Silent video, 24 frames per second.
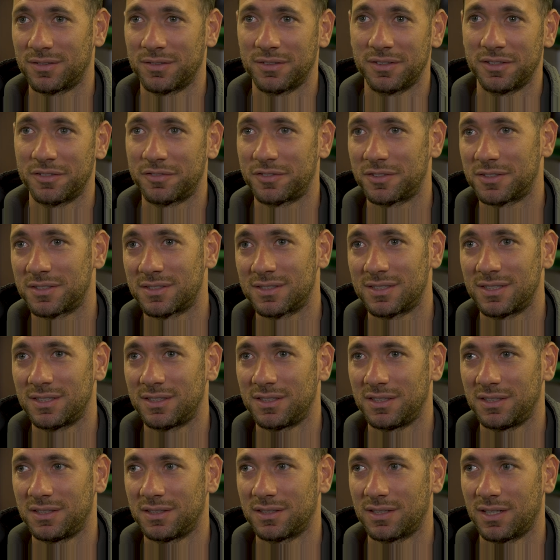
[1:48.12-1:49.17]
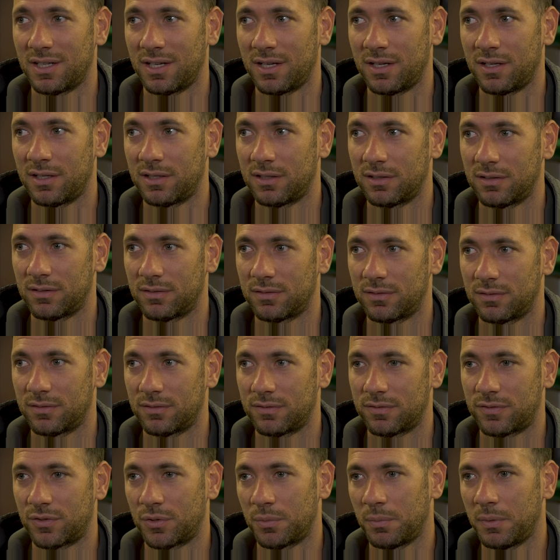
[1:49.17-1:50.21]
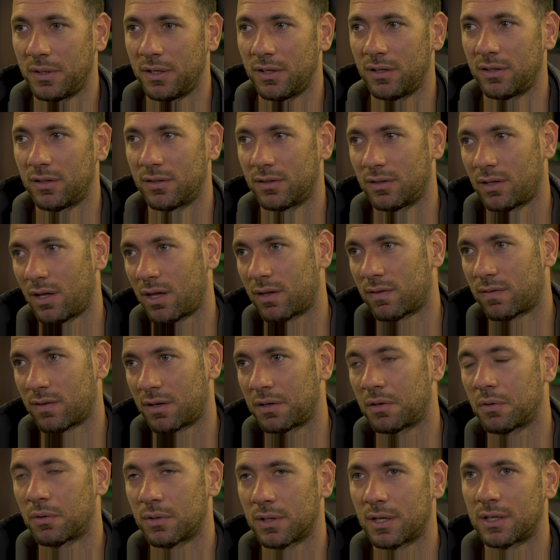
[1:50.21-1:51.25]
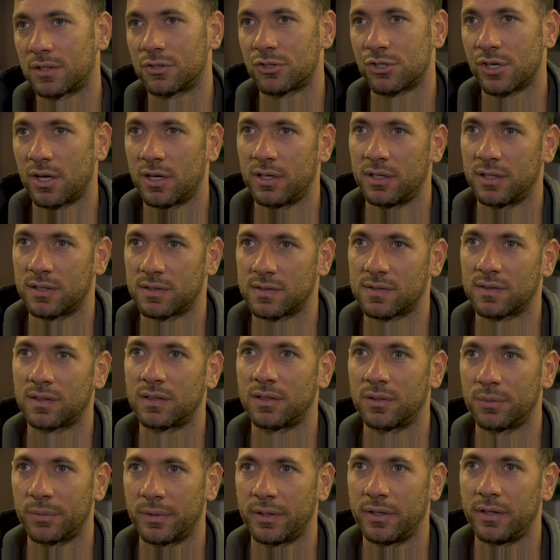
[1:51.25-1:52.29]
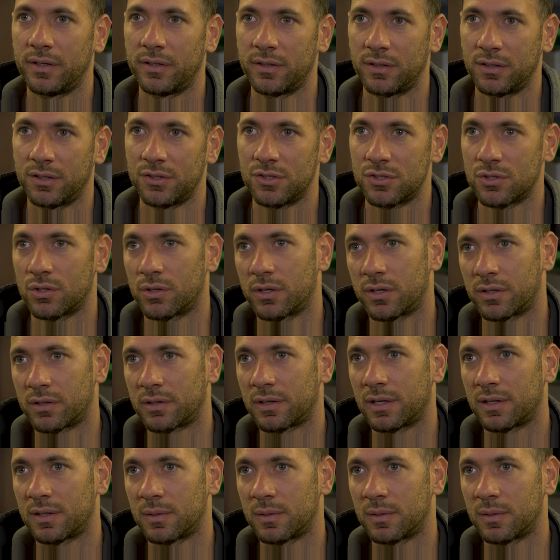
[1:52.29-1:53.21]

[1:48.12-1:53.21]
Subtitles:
on a different city. And for me, that I know that Shelly and Sonny really enjoy here in